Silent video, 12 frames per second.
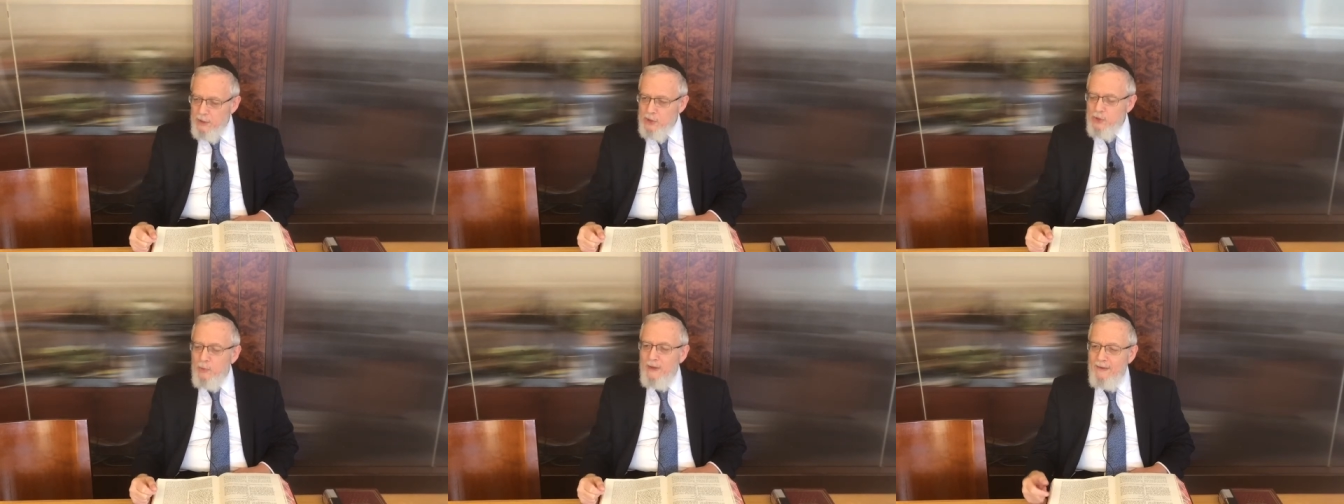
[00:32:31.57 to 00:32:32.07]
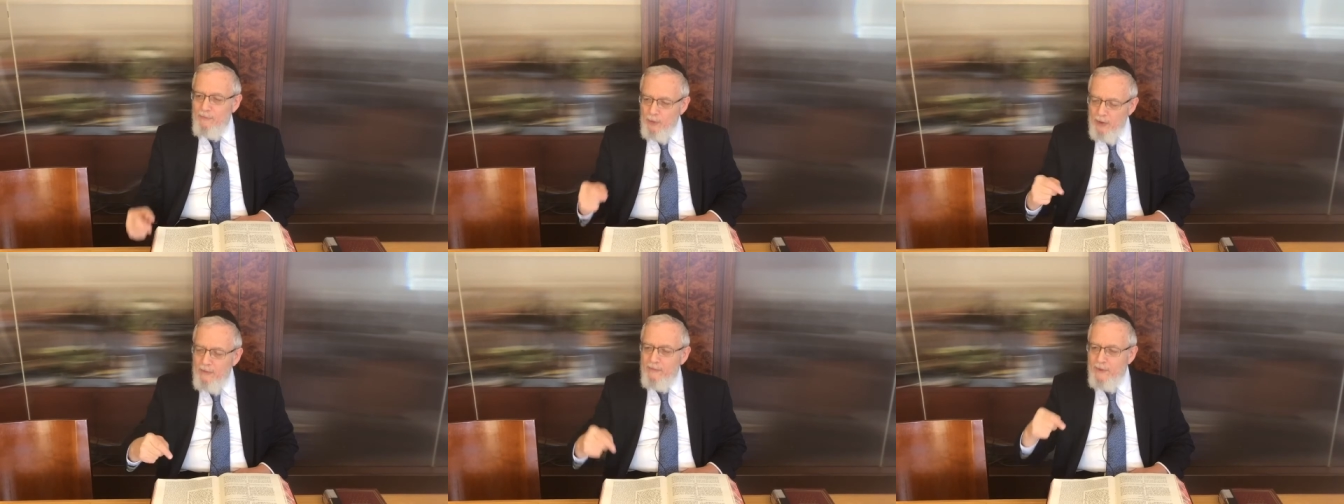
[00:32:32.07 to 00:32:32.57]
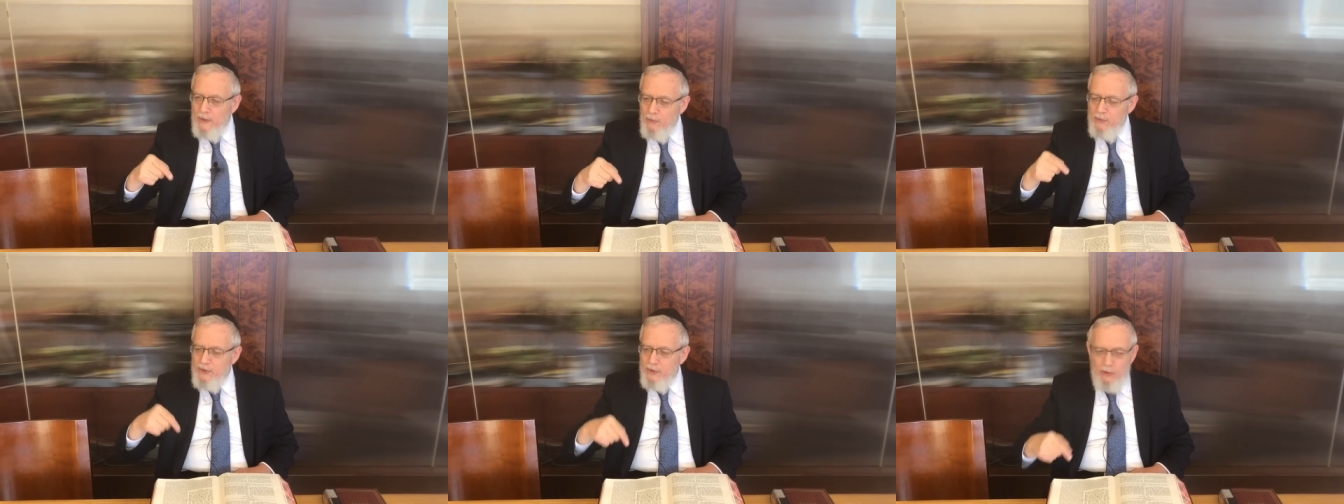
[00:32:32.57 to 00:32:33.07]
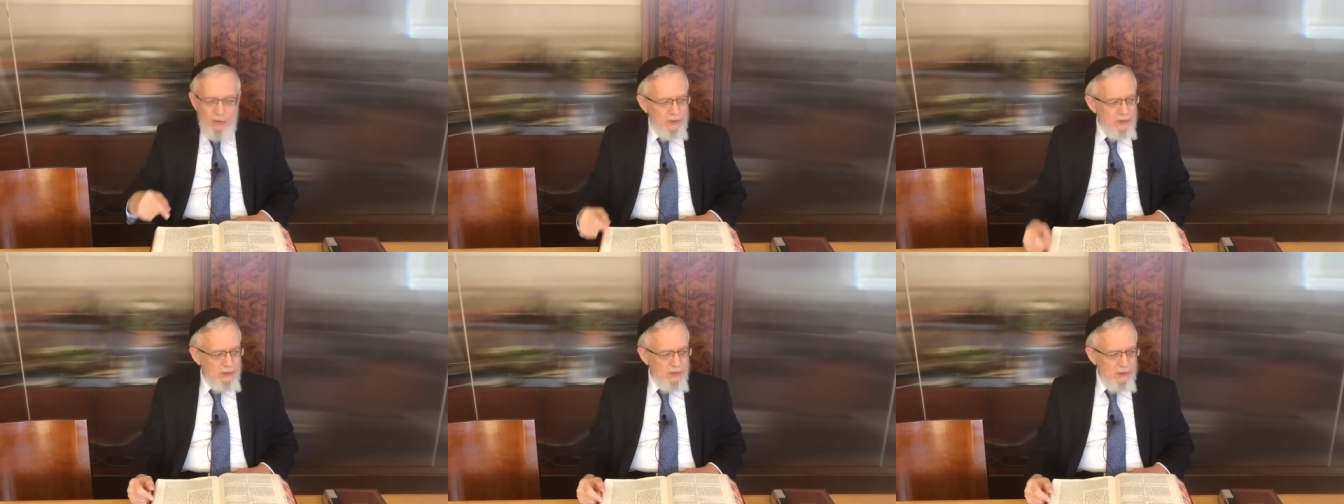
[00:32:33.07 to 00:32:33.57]
So when Avram Avinu was
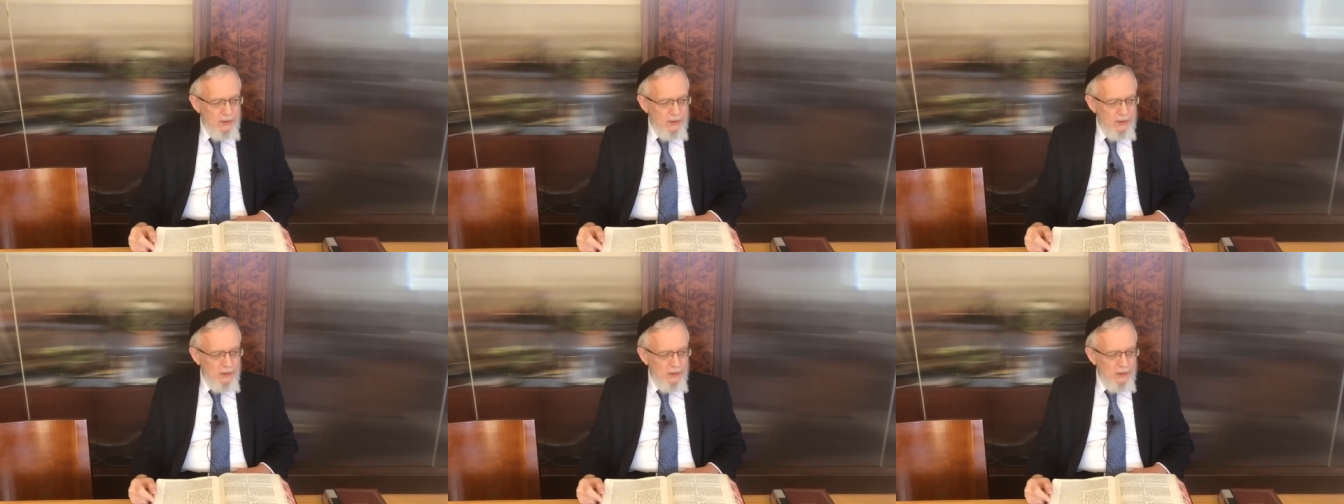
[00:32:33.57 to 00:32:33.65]
told,